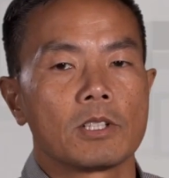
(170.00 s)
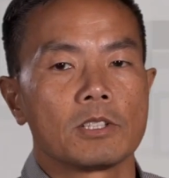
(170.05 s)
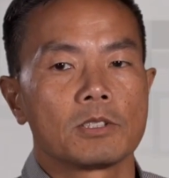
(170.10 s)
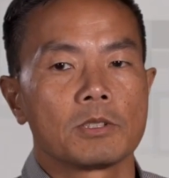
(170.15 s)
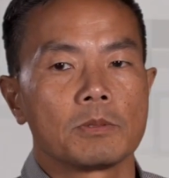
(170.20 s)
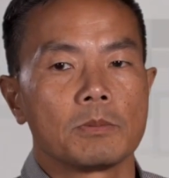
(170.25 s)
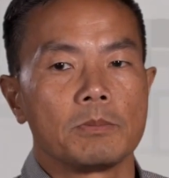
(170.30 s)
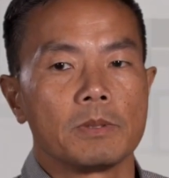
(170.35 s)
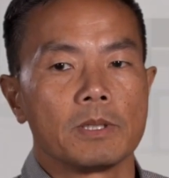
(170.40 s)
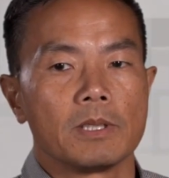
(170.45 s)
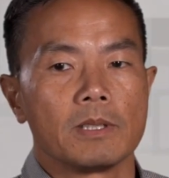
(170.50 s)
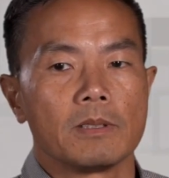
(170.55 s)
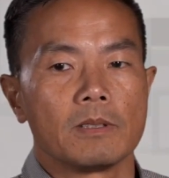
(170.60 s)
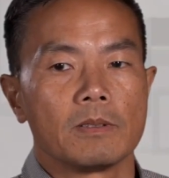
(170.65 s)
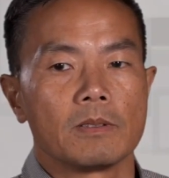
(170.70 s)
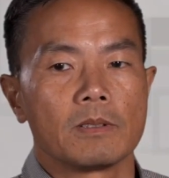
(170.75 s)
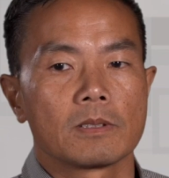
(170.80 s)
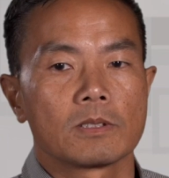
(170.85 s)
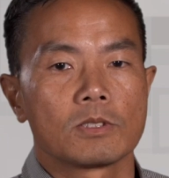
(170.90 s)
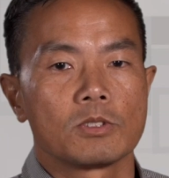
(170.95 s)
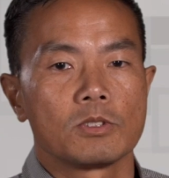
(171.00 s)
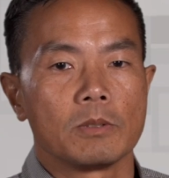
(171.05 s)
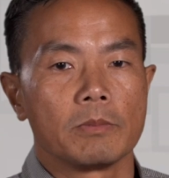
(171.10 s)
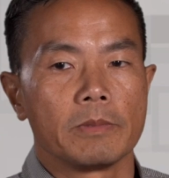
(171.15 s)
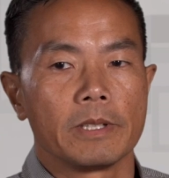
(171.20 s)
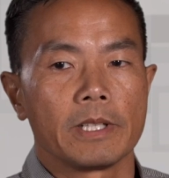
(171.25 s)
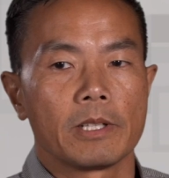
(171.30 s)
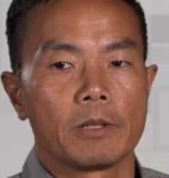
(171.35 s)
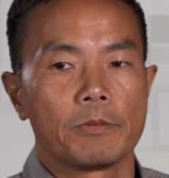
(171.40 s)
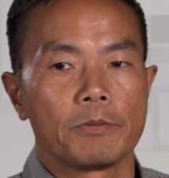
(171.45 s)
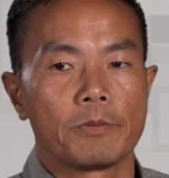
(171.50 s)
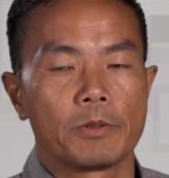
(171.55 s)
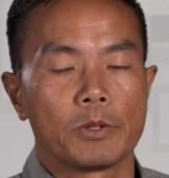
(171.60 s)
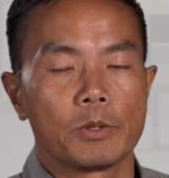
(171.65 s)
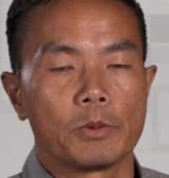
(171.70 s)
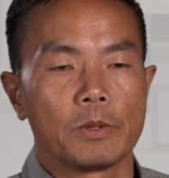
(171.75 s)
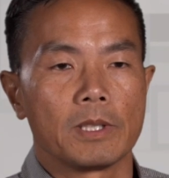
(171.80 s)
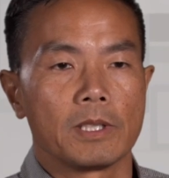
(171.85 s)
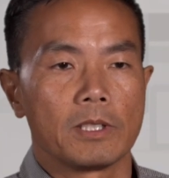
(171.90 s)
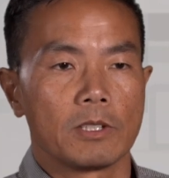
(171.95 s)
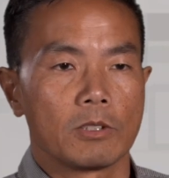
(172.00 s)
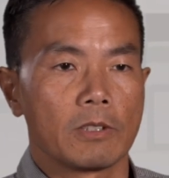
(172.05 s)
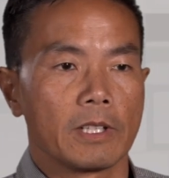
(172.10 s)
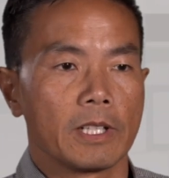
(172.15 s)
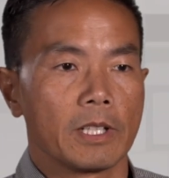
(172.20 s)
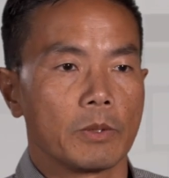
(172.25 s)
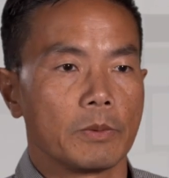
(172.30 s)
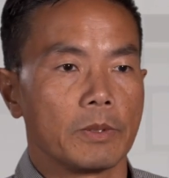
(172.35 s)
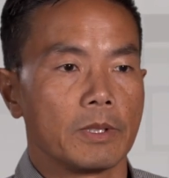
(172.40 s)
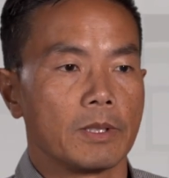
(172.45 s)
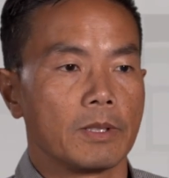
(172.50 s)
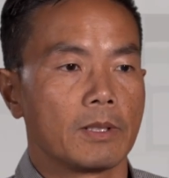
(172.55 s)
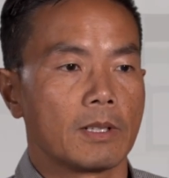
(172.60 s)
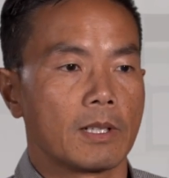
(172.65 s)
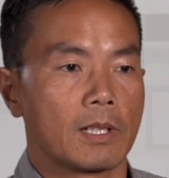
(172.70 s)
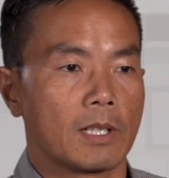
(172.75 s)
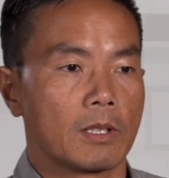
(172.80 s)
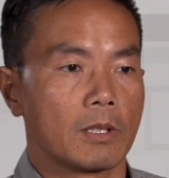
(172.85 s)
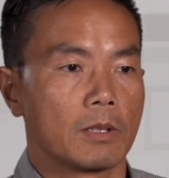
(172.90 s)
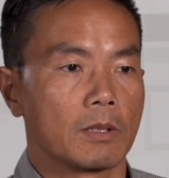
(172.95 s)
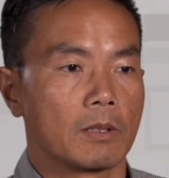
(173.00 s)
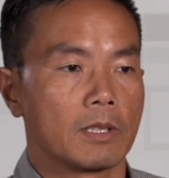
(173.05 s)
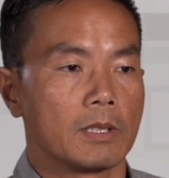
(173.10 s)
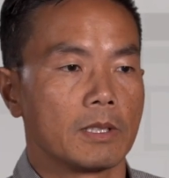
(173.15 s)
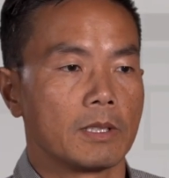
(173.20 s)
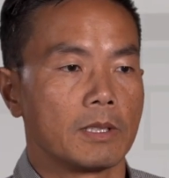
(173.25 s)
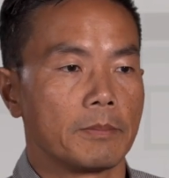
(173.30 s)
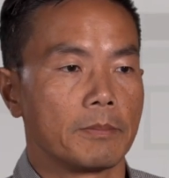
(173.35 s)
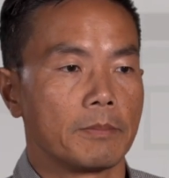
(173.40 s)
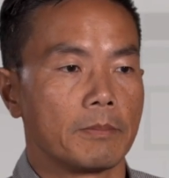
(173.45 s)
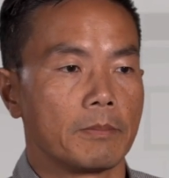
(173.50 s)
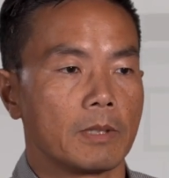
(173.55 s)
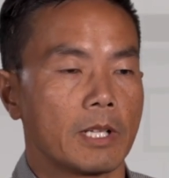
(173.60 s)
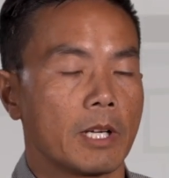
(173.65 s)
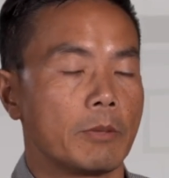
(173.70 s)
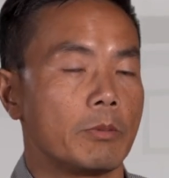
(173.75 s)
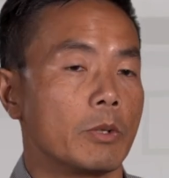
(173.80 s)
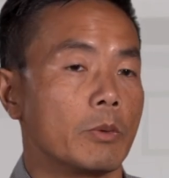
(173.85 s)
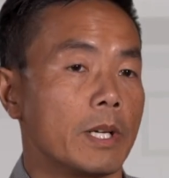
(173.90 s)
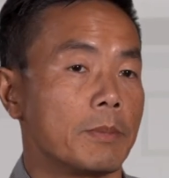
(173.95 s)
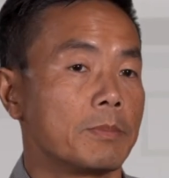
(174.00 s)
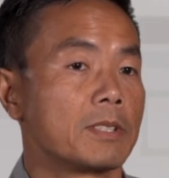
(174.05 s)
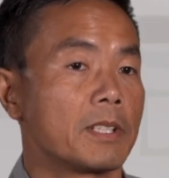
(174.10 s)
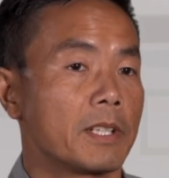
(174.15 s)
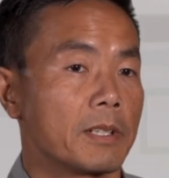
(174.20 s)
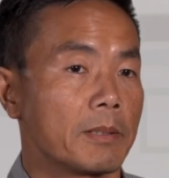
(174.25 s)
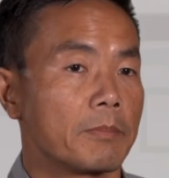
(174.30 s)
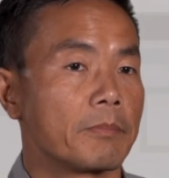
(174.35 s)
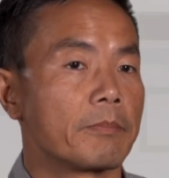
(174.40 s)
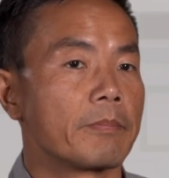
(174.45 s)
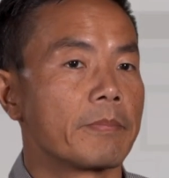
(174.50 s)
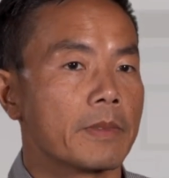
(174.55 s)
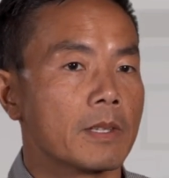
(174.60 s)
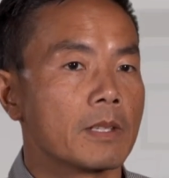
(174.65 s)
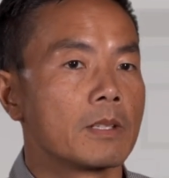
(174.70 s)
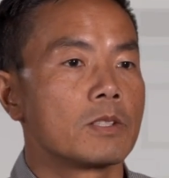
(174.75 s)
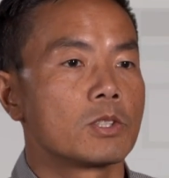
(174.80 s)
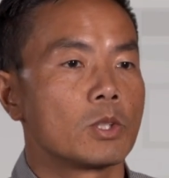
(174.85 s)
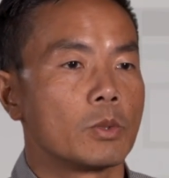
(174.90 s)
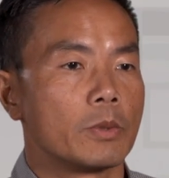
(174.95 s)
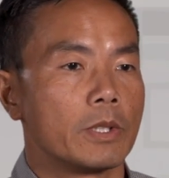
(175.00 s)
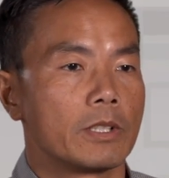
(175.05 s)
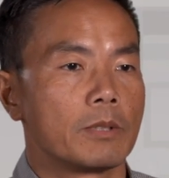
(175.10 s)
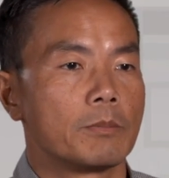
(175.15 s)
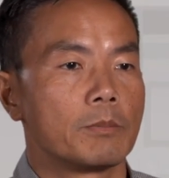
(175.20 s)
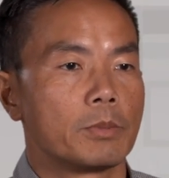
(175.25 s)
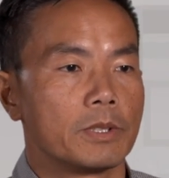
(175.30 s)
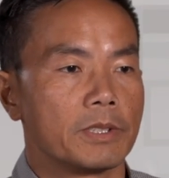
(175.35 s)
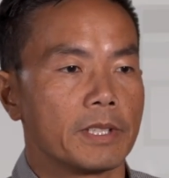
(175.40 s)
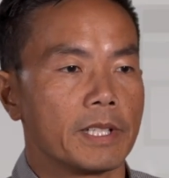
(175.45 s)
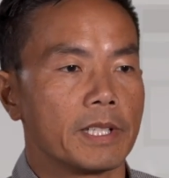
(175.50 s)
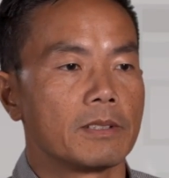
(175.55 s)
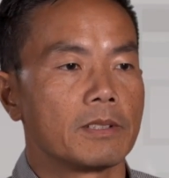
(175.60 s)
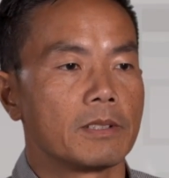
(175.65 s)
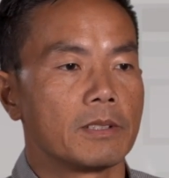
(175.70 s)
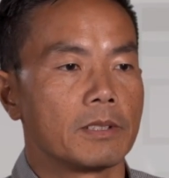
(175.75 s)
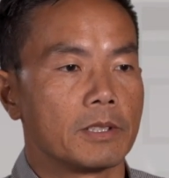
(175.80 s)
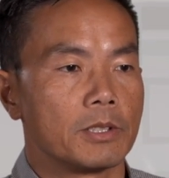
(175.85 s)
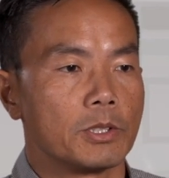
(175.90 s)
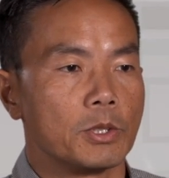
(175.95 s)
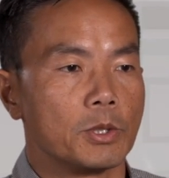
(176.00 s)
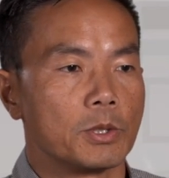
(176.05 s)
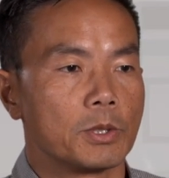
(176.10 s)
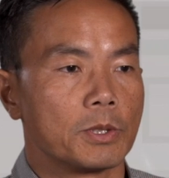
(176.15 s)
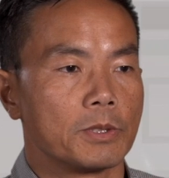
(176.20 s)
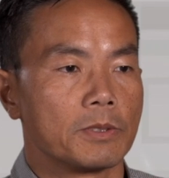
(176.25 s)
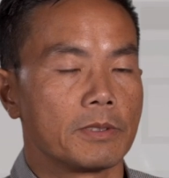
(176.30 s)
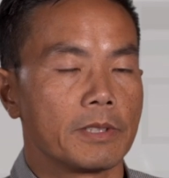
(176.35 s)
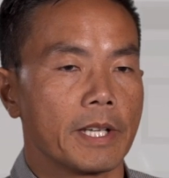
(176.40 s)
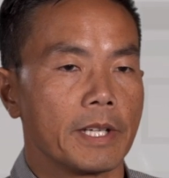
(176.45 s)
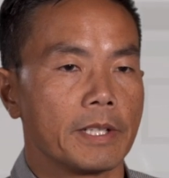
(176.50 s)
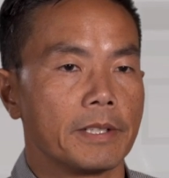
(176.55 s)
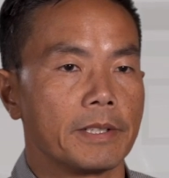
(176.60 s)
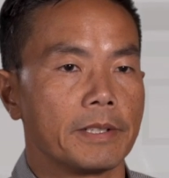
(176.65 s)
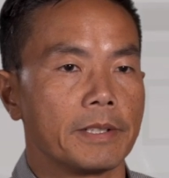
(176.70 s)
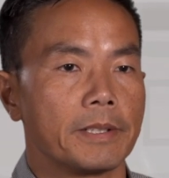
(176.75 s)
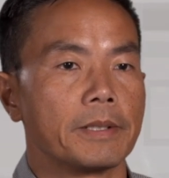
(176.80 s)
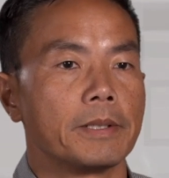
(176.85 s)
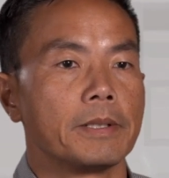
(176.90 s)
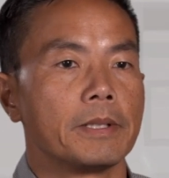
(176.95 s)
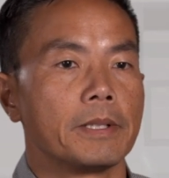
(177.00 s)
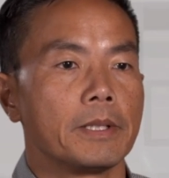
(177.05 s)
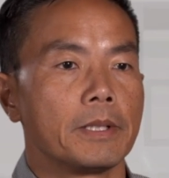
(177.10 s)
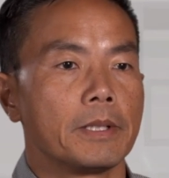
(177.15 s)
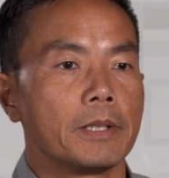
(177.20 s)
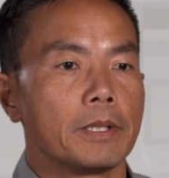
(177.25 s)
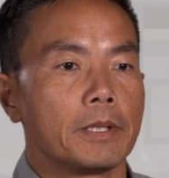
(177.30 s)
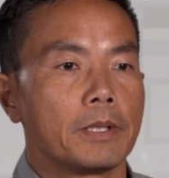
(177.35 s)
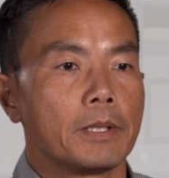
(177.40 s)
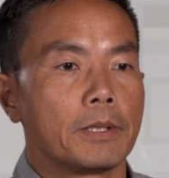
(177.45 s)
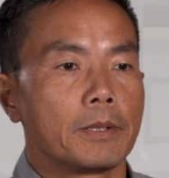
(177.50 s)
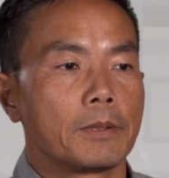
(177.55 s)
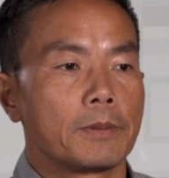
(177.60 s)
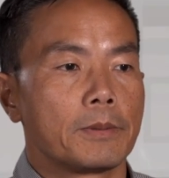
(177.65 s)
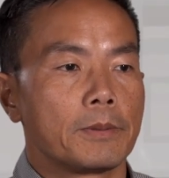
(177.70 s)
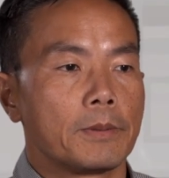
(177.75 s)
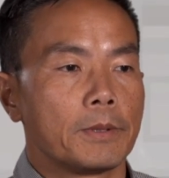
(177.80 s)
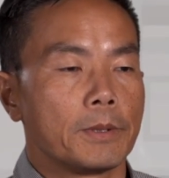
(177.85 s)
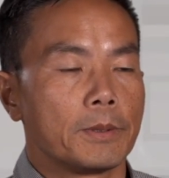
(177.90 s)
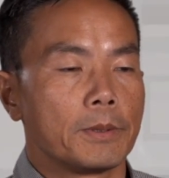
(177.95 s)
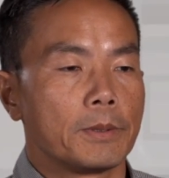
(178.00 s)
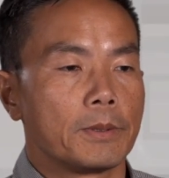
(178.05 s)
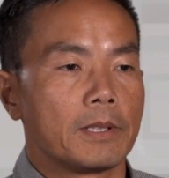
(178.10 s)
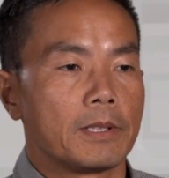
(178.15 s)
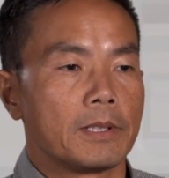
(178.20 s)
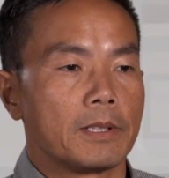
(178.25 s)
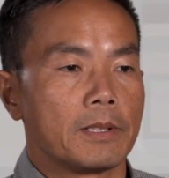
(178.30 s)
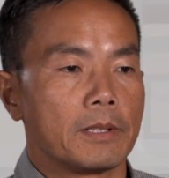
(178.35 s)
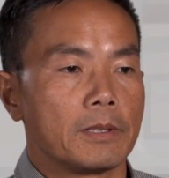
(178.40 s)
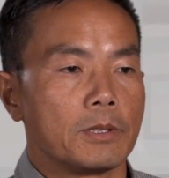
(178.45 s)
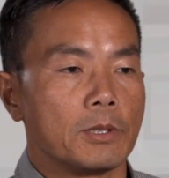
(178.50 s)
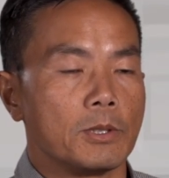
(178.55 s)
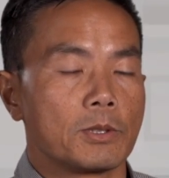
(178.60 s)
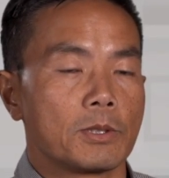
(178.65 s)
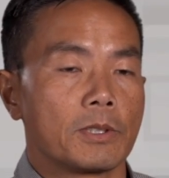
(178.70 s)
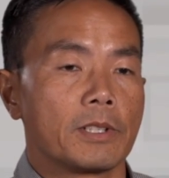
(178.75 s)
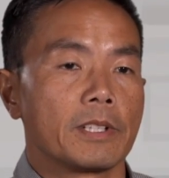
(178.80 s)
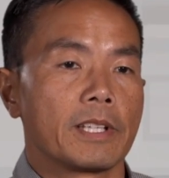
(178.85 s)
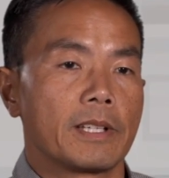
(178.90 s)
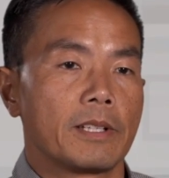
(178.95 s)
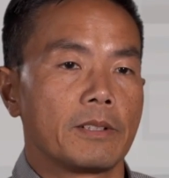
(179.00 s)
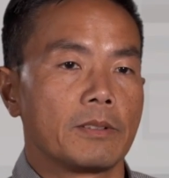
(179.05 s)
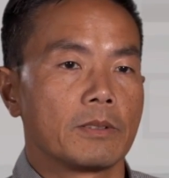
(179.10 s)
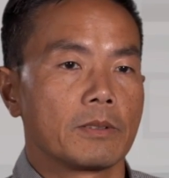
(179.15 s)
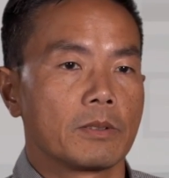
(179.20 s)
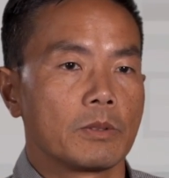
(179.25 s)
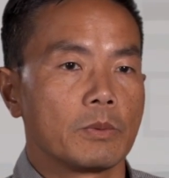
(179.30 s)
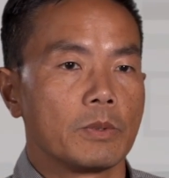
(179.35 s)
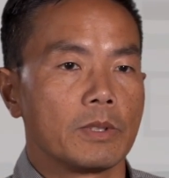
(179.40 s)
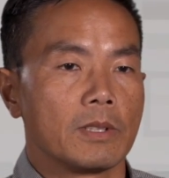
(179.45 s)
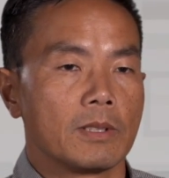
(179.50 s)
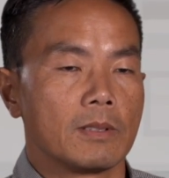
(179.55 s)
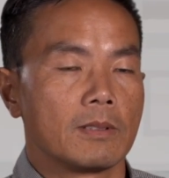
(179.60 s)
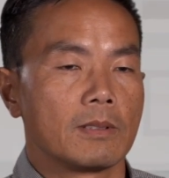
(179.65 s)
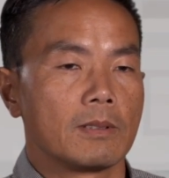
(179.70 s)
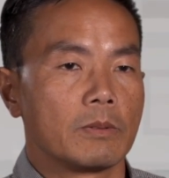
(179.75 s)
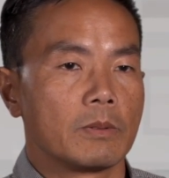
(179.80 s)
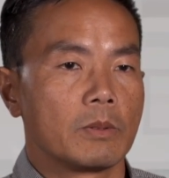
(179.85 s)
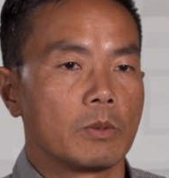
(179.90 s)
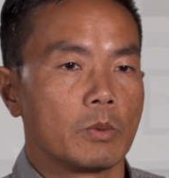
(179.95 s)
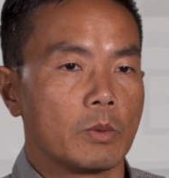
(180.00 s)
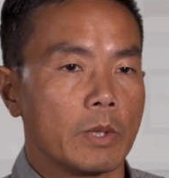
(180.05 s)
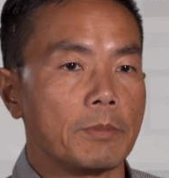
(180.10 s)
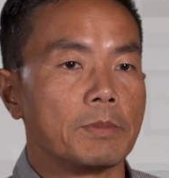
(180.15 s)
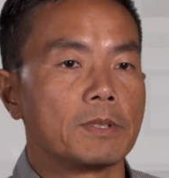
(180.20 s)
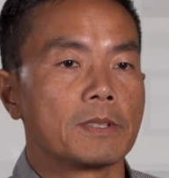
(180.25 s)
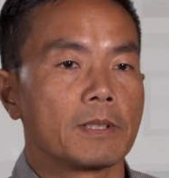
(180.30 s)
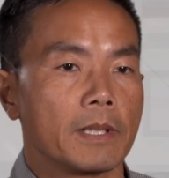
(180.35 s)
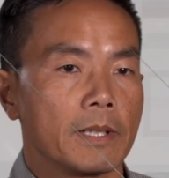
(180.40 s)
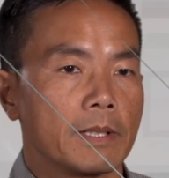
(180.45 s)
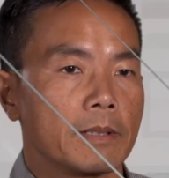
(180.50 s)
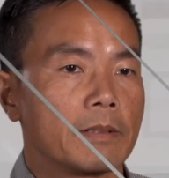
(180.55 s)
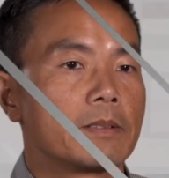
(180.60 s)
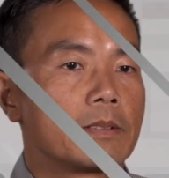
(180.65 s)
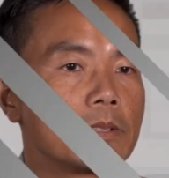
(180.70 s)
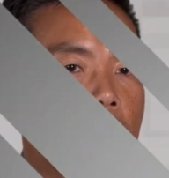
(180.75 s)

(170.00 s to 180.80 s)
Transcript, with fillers: also been extremely helpful with integrating with our um, library website. So we can present the user's data through the user account within the website.